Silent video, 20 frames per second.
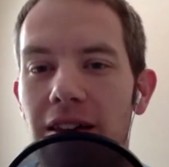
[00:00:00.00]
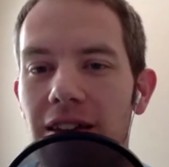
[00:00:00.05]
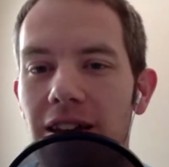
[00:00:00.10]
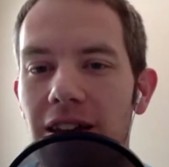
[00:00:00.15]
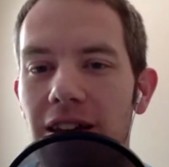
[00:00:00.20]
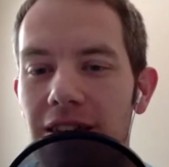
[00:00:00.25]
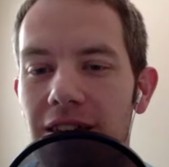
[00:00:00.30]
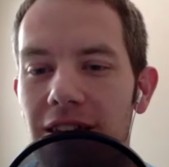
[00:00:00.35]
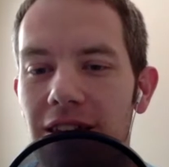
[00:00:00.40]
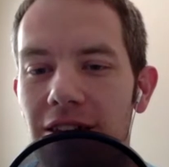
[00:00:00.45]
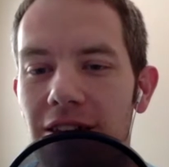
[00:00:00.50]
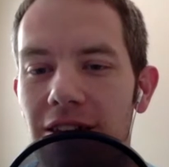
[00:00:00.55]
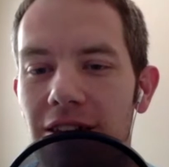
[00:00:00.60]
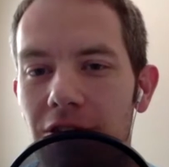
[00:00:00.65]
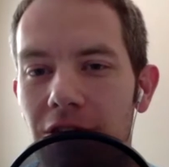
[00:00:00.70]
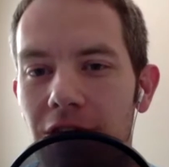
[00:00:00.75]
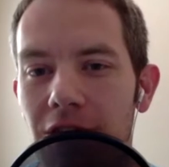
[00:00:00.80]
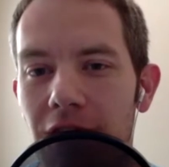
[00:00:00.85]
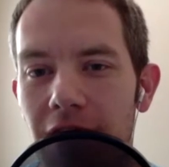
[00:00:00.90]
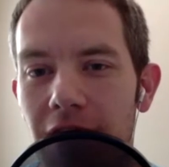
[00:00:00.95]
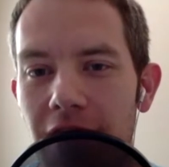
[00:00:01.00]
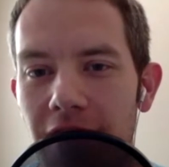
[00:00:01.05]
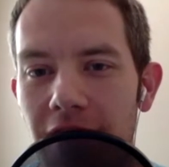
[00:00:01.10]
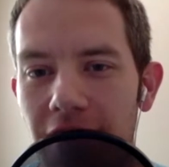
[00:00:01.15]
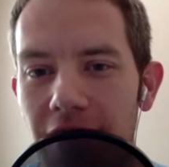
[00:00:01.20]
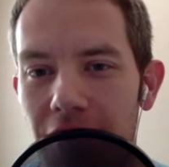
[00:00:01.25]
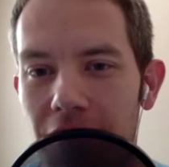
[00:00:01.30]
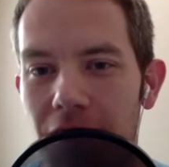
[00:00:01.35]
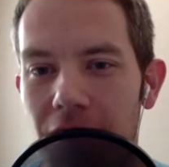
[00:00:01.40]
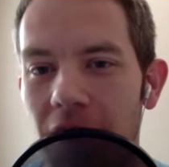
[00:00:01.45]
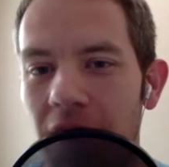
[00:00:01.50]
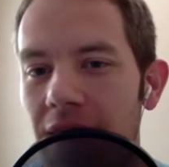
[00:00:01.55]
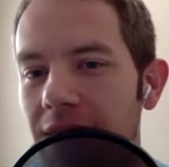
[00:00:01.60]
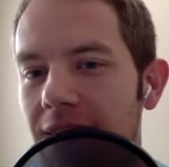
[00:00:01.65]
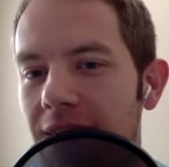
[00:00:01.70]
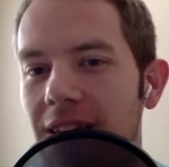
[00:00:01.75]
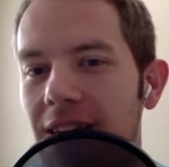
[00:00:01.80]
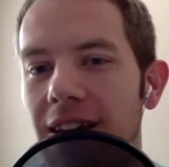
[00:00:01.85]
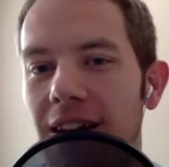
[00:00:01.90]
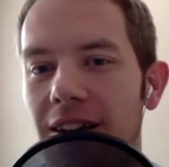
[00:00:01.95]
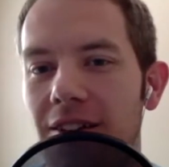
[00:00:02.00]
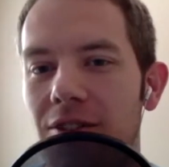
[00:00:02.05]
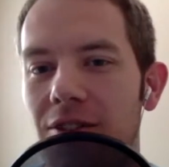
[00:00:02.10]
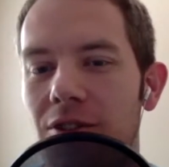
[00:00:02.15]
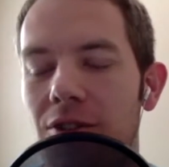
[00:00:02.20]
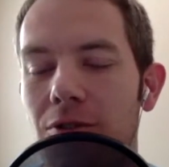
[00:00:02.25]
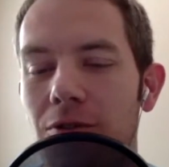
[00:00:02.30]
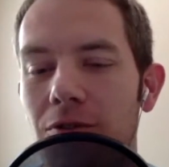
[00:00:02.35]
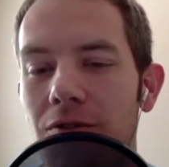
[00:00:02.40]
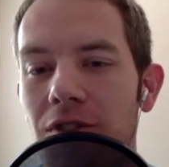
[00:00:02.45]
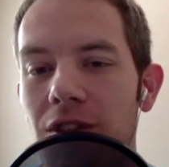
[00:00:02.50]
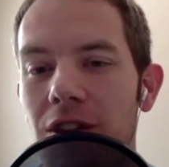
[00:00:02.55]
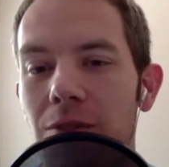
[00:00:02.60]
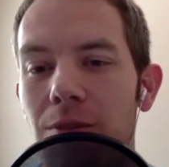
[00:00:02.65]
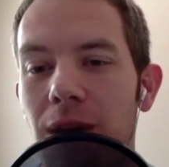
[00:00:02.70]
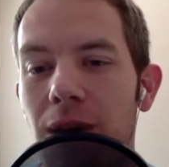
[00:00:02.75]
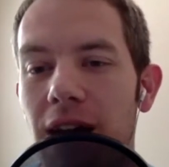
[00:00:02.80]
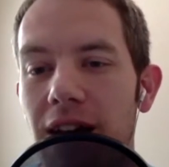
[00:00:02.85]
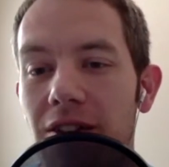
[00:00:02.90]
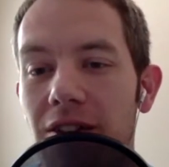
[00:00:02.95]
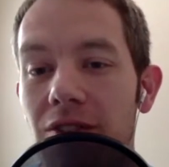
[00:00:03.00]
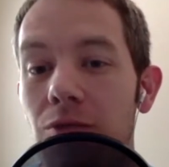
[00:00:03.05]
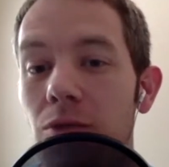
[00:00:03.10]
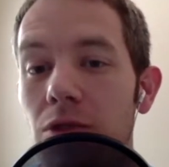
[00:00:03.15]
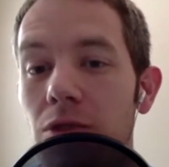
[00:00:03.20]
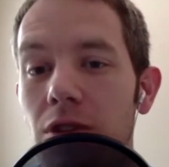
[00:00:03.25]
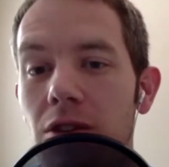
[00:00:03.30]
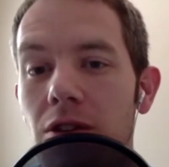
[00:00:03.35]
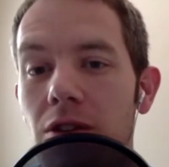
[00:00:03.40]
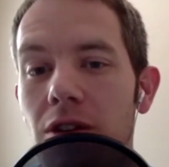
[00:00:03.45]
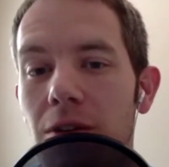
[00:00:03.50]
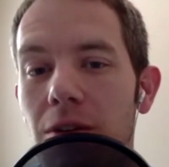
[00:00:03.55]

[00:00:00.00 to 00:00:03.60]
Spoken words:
And I think your advice to get external feedback is really good.